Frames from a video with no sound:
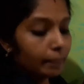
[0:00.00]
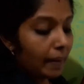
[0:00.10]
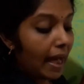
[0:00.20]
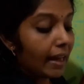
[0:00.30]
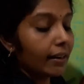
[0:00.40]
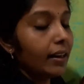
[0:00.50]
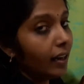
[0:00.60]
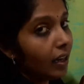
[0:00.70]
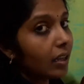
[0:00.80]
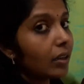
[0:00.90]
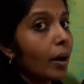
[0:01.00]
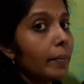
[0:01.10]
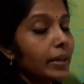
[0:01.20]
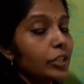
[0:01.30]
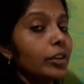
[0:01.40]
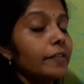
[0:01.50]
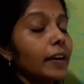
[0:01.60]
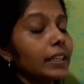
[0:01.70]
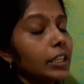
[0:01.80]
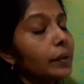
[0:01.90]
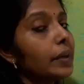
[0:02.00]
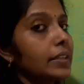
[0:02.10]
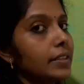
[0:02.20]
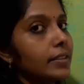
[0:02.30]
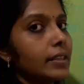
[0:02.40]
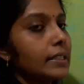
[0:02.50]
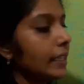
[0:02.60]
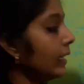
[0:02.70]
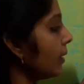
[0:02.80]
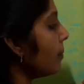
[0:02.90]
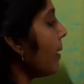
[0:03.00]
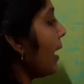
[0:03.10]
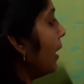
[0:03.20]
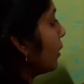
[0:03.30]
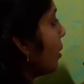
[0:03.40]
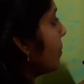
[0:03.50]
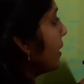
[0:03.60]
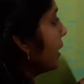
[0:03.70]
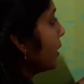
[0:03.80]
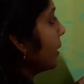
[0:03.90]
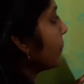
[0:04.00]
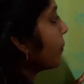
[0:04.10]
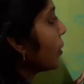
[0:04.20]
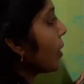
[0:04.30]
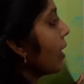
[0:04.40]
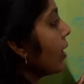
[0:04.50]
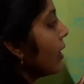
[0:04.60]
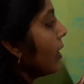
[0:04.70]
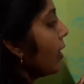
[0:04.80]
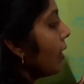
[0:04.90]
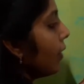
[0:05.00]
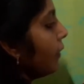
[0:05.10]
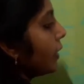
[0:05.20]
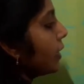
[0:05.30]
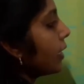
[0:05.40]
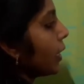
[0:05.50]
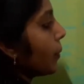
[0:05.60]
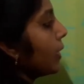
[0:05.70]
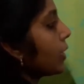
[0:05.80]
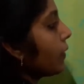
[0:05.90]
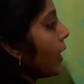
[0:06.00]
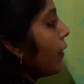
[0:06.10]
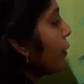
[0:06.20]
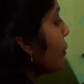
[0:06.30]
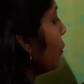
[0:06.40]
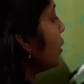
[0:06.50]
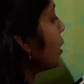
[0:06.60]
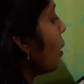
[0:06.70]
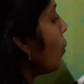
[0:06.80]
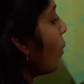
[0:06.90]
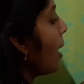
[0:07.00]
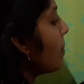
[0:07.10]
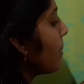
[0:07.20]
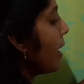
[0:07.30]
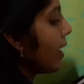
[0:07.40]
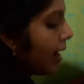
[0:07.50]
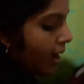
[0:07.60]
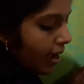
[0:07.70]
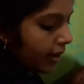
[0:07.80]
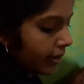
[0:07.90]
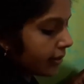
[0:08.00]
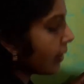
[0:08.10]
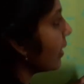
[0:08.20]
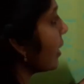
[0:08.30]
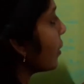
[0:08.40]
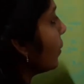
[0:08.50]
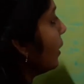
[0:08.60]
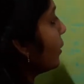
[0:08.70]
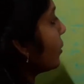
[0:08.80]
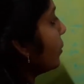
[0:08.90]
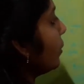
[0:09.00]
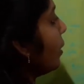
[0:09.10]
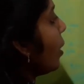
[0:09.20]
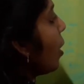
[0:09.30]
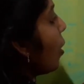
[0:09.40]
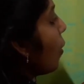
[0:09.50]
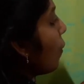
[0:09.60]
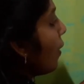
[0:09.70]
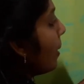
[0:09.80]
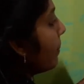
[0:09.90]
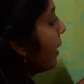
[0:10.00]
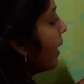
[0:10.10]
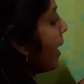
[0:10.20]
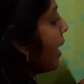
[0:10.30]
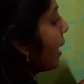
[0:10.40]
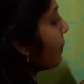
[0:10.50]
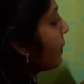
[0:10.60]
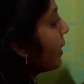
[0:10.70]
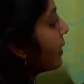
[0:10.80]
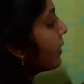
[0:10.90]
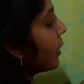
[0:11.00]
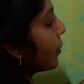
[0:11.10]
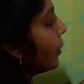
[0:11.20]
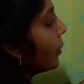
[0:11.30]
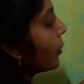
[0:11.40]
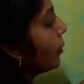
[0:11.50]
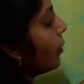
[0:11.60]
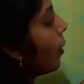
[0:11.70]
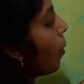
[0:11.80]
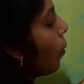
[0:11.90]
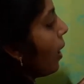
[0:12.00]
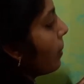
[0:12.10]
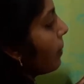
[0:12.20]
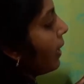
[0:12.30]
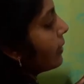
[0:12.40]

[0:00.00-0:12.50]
parallel combination, effective resistance in parallel combination. Okay. Which is the equation we have to use? 1 by R is equal to 1 by RP is equal to 1 by